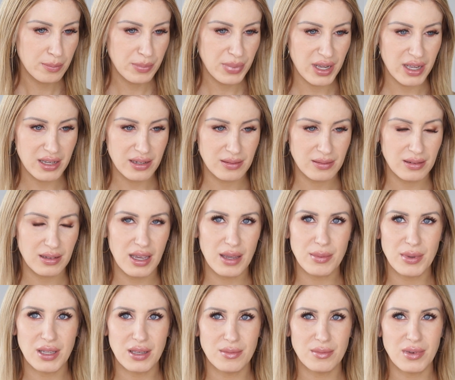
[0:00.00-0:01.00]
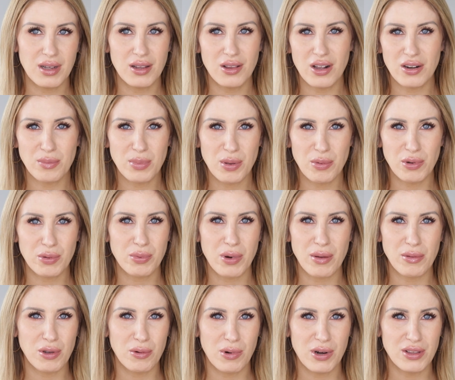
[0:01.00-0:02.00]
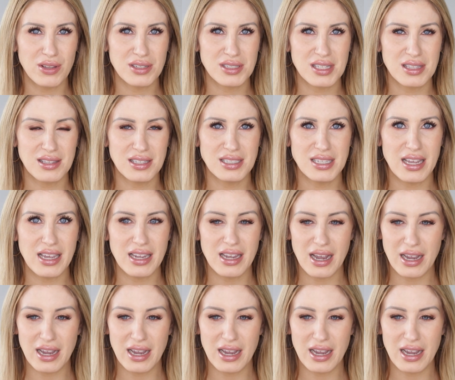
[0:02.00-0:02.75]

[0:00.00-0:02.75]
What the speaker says: But I mean, a lot of people would probably wear this in the day.